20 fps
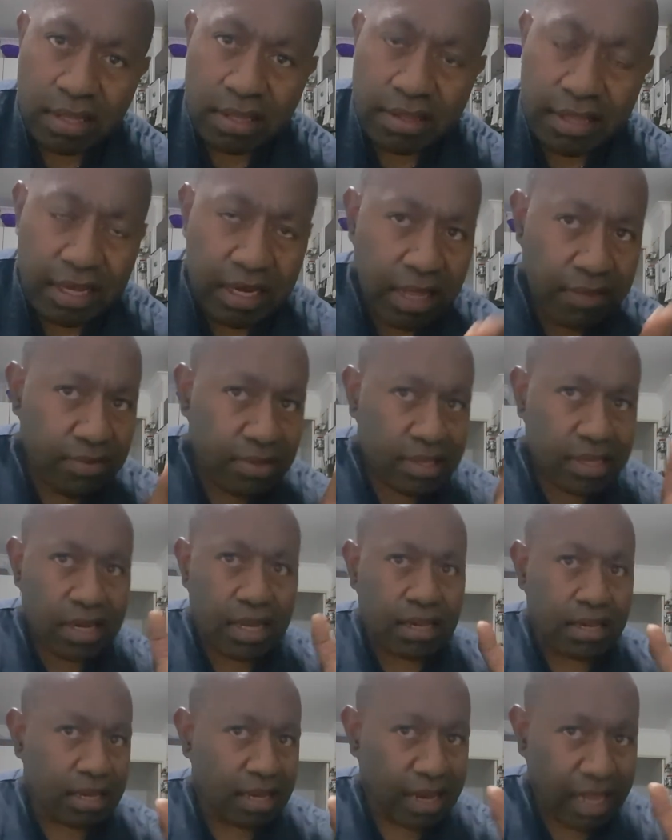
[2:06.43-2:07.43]
They never
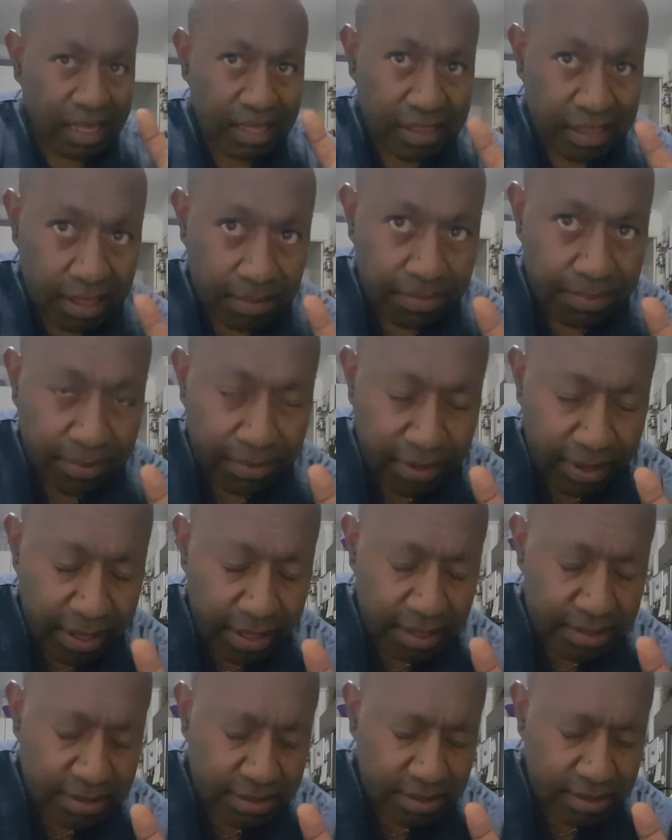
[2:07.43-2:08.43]
did lengthy
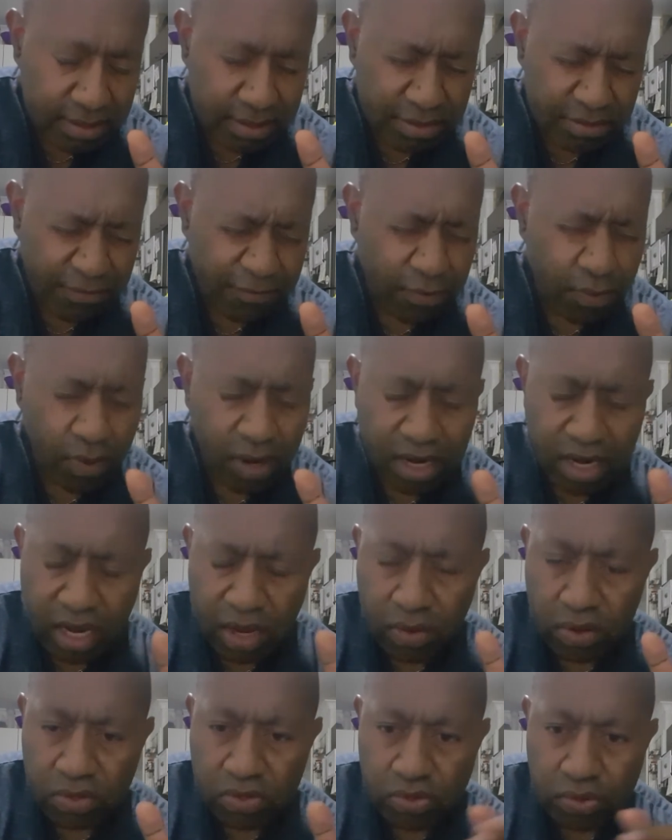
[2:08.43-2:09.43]
prayers for one
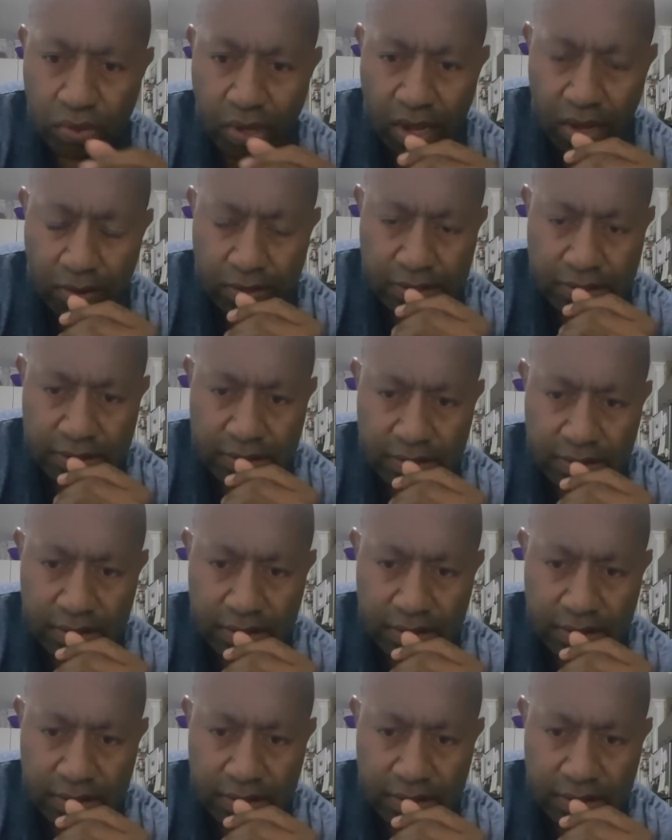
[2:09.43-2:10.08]
hour, two hours.